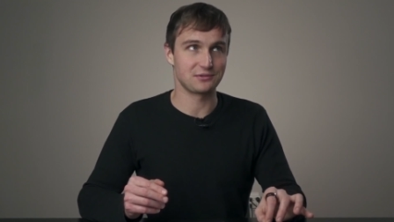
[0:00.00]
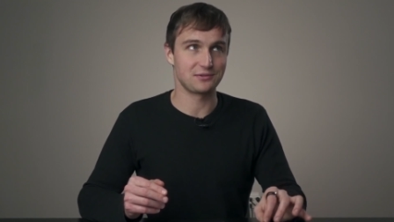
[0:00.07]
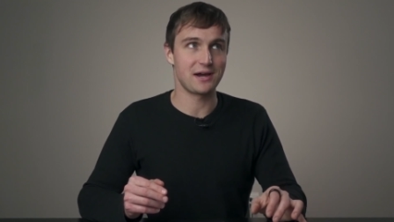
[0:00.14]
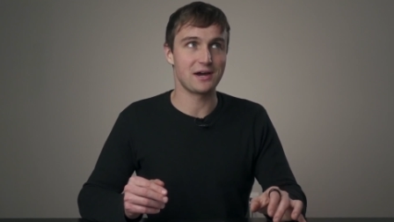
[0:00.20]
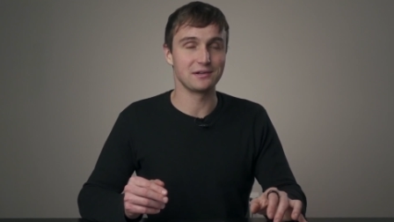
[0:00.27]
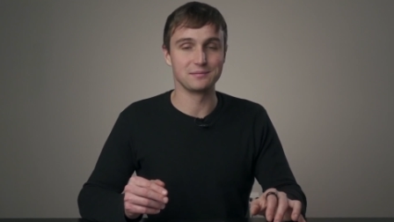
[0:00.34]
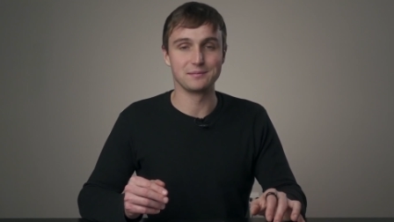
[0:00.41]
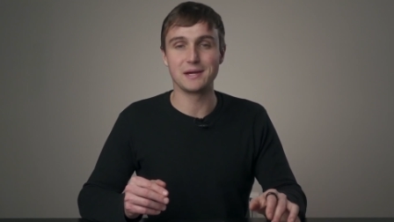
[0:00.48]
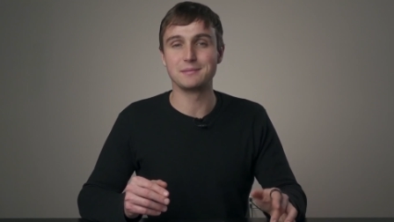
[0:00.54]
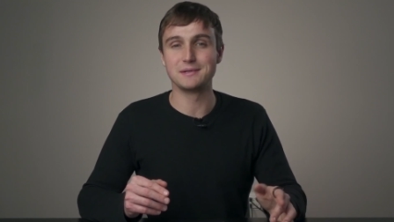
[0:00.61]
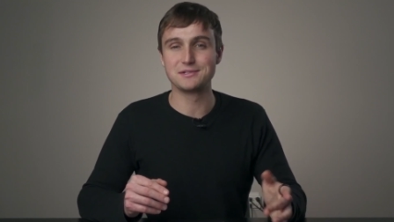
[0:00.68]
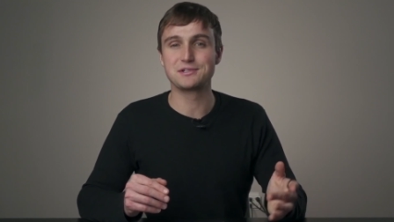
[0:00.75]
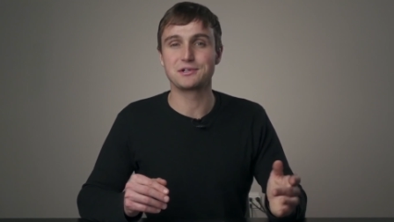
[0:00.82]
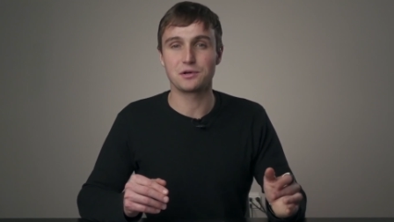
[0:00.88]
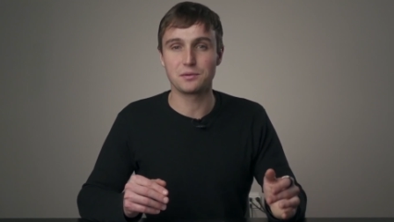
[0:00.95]
around maybe
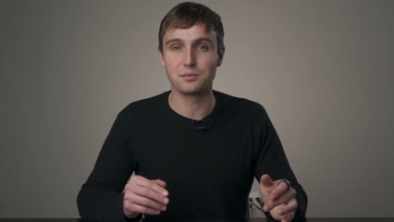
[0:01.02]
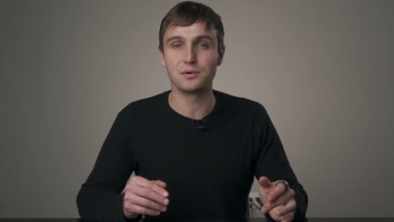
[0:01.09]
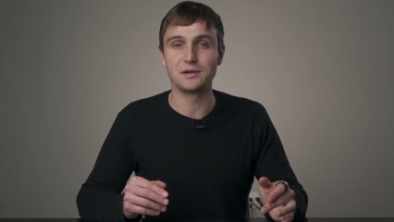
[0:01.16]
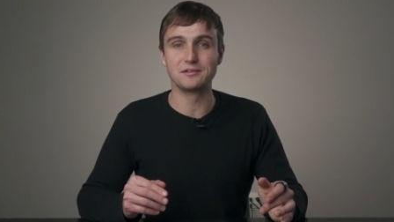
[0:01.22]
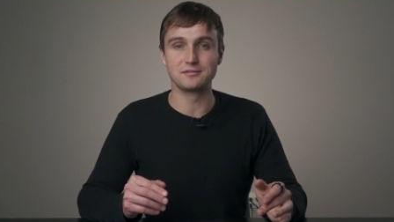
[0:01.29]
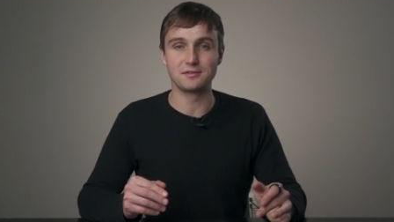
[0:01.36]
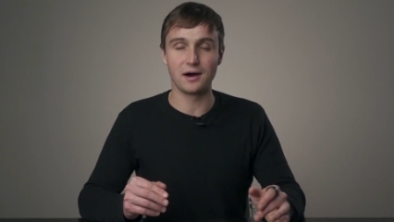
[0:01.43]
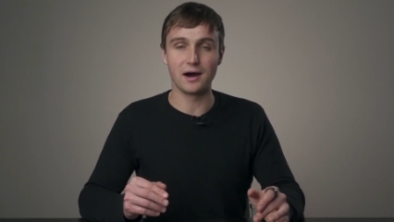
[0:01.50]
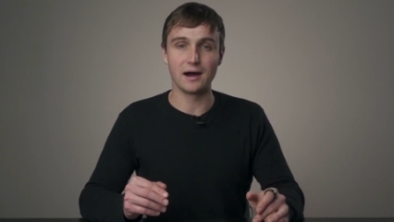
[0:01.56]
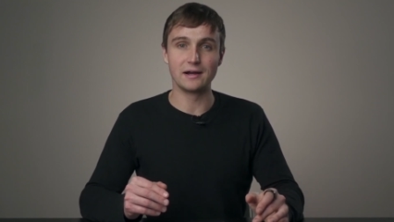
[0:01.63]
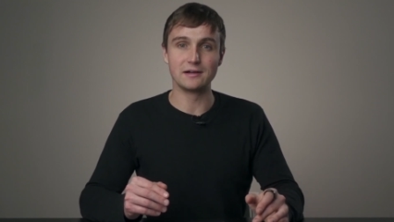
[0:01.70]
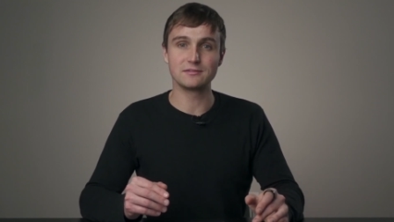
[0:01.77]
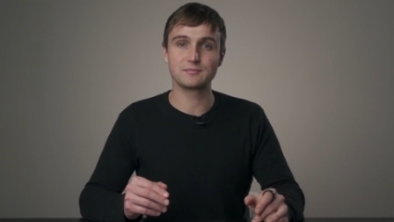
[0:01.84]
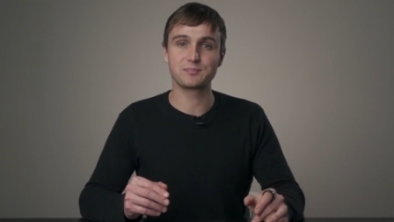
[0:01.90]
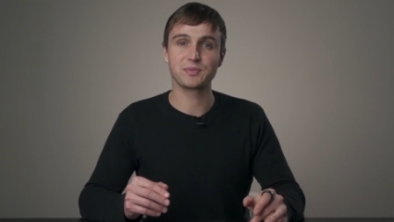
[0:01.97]

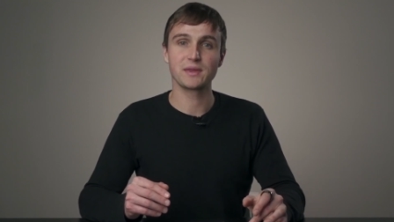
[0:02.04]
0.5.